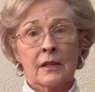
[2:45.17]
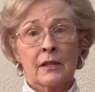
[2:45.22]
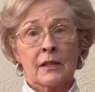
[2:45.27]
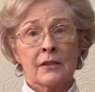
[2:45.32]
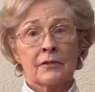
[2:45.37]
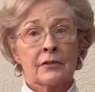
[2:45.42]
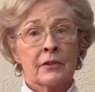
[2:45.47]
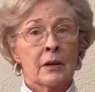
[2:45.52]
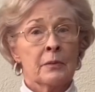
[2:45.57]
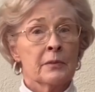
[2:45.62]

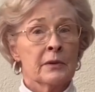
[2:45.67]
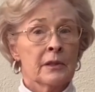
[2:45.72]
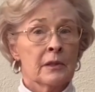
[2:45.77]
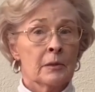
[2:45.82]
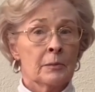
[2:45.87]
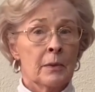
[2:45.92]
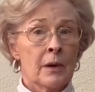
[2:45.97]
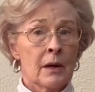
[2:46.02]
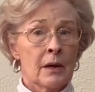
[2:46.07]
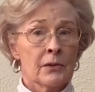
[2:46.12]
from the
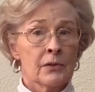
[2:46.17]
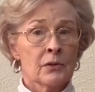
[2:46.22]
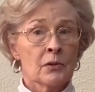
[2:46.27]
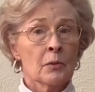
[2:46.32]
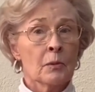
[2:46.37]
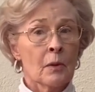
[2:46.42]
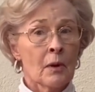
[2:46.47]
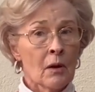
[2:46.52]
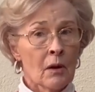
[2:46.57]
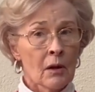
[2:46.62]
Apostle
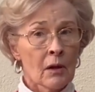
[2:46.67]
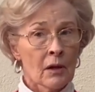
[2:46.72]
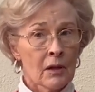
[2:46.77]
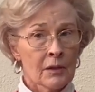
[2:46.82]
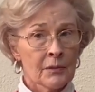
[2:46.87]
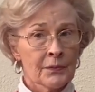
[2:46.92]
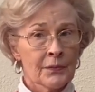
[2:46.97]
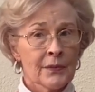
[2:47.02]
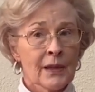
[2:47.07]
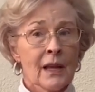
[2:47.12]
Paul,